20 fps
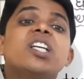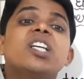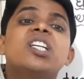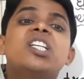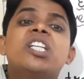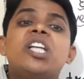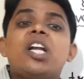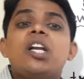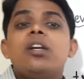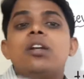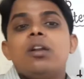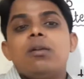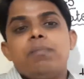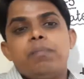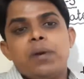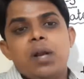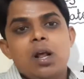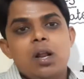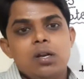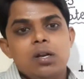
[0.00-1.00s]
eternal
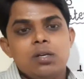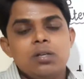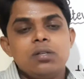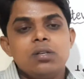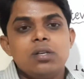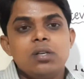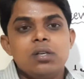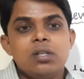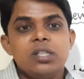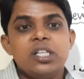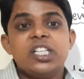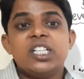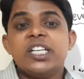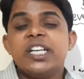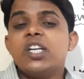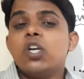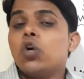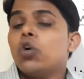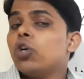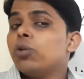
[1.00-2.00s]
plan. That
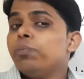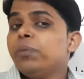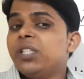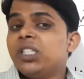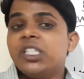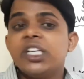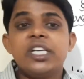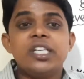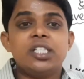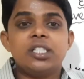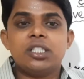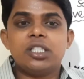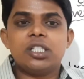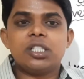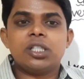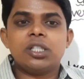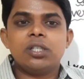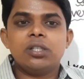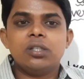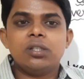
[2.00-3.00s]
cannot be changed.